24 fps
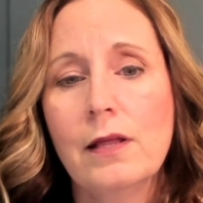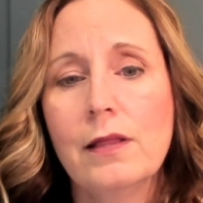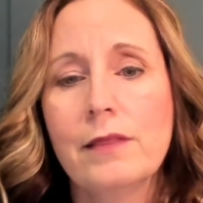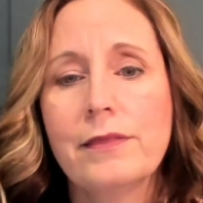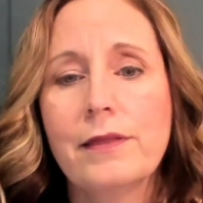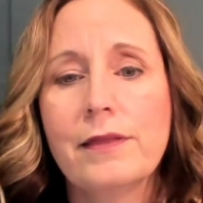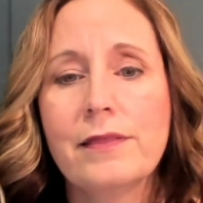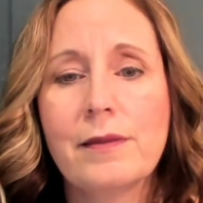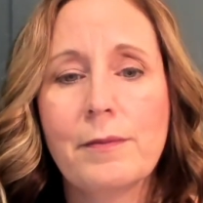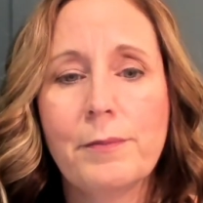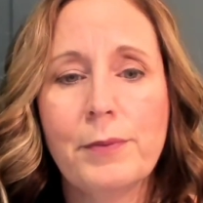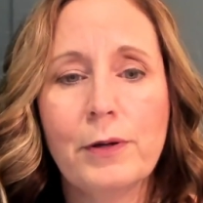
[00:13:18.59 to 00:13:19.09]

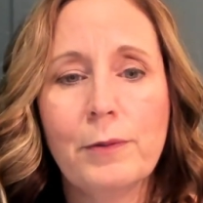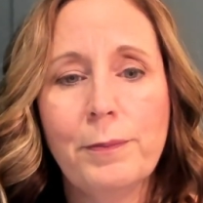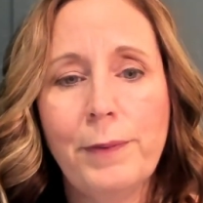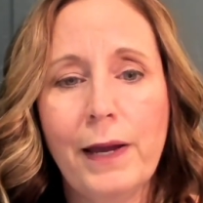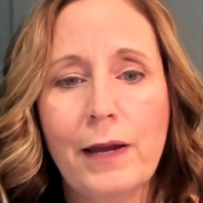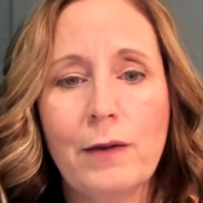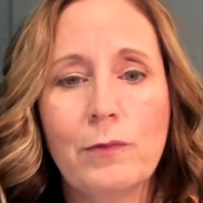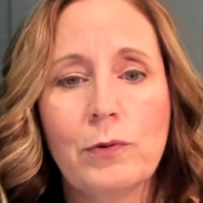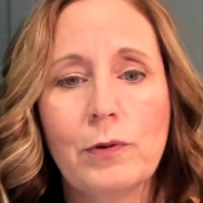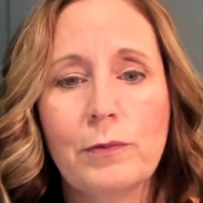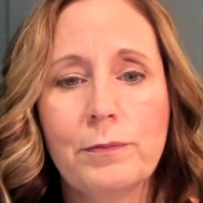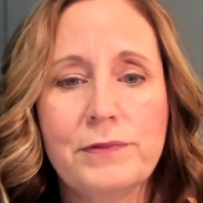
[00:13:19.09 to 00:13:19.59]
then the bill
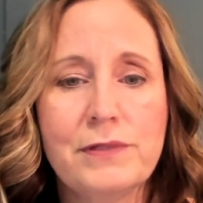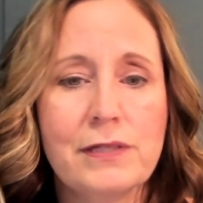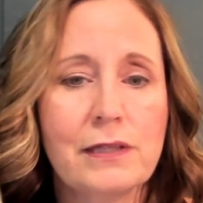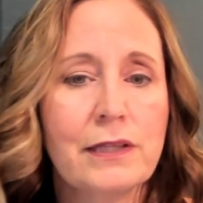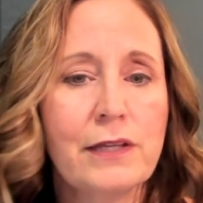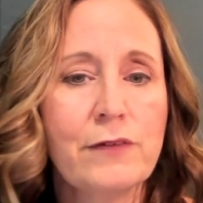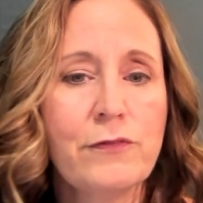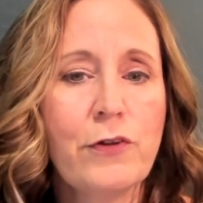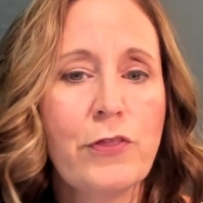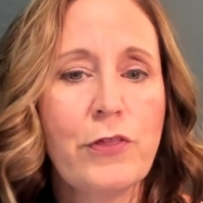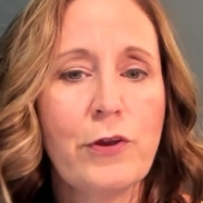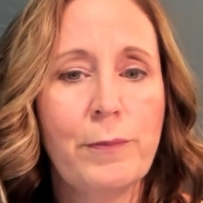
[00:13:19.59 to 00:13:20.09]
pay will
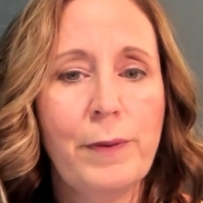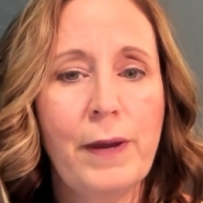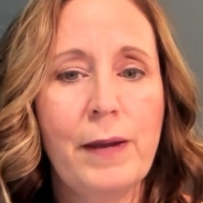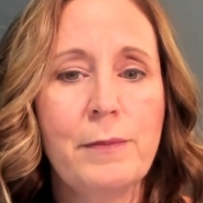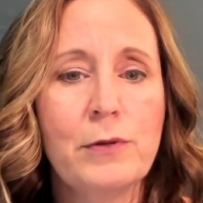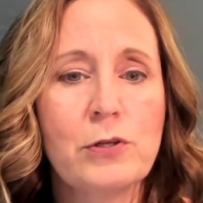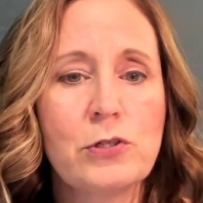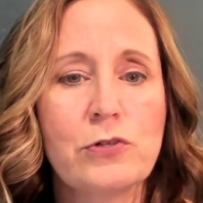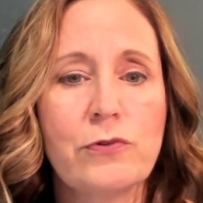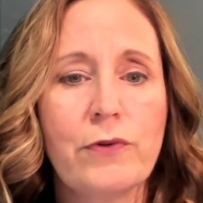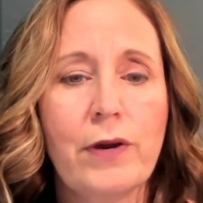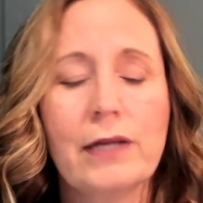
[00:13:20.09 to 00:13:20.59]
deliver their
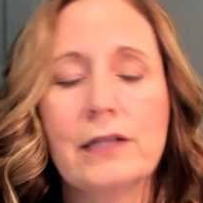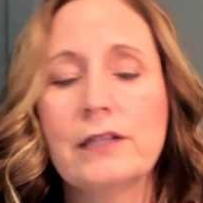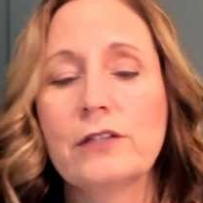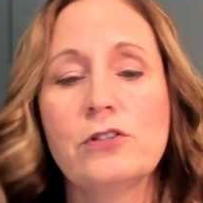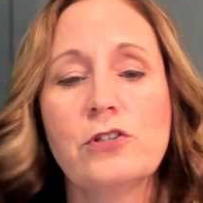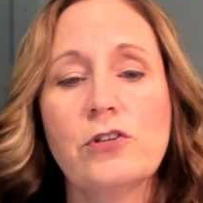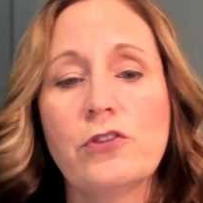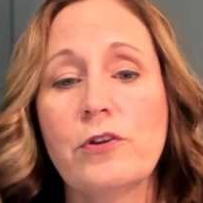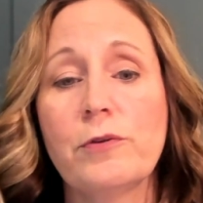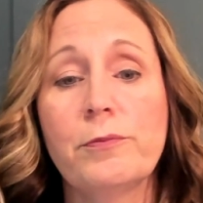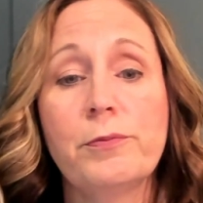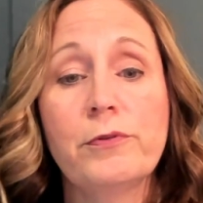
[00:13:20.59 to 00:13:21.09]
payment directly
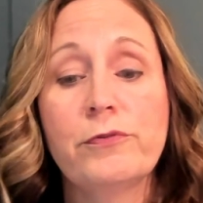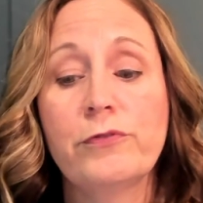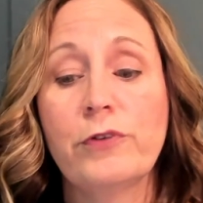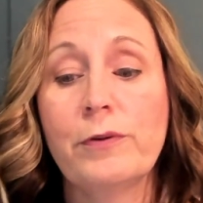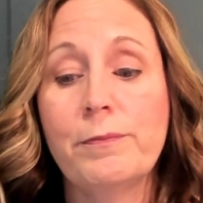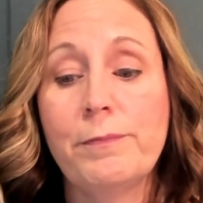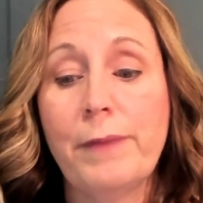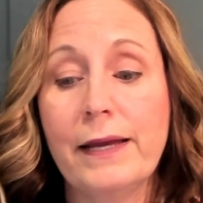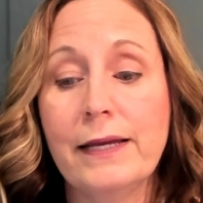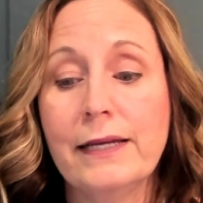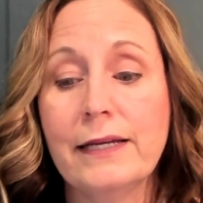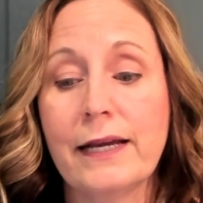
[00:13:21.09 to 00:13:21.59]
to their preferred
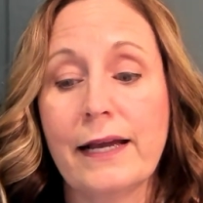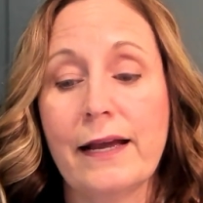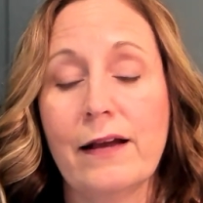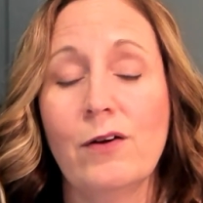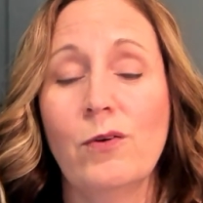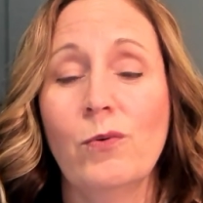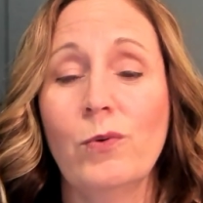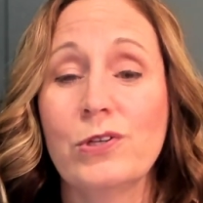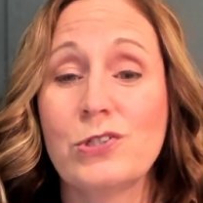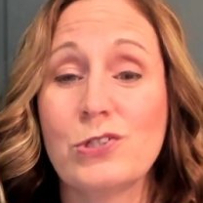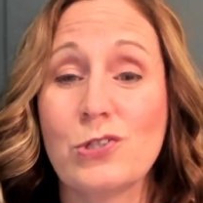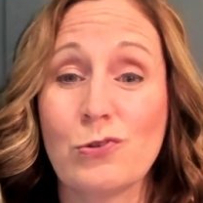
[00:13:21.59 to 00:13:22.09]
bank
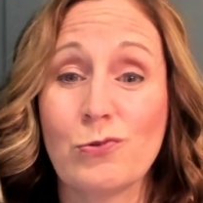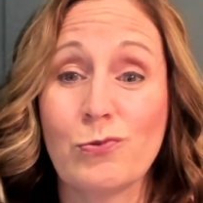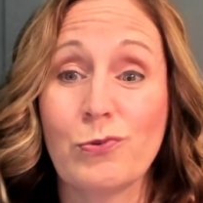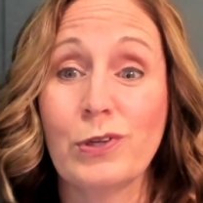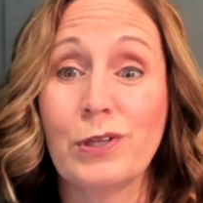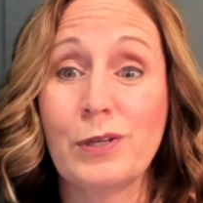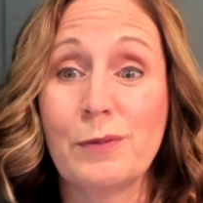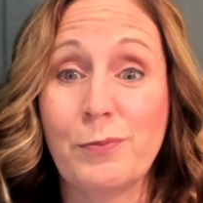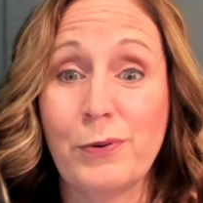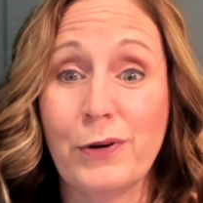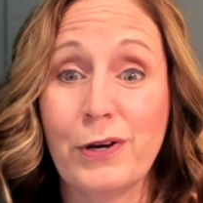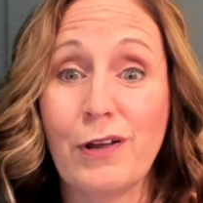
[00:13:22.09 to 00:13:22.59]
account, which is
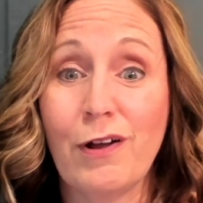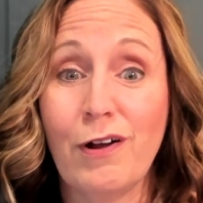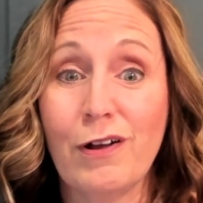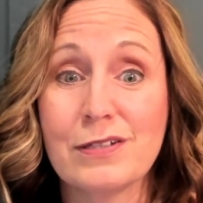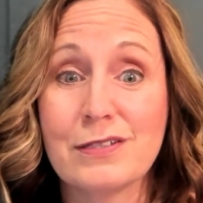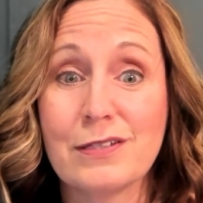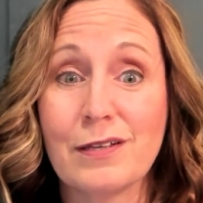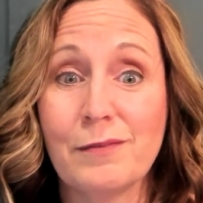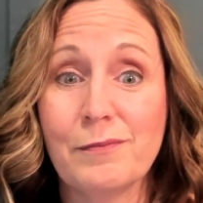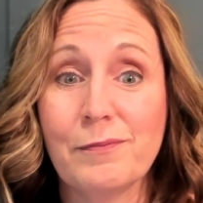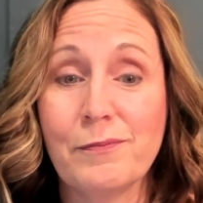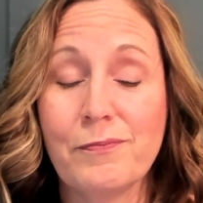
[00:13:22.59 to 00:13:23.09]
really pretty
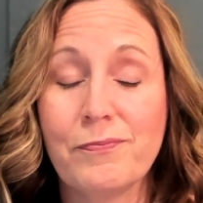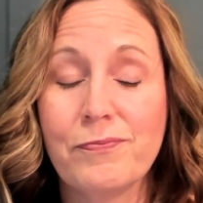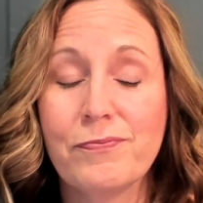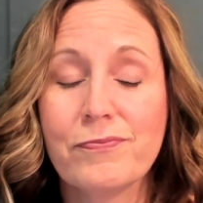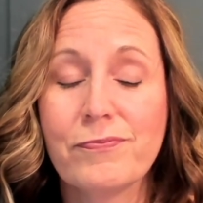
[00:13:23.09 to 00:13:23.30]
awesome.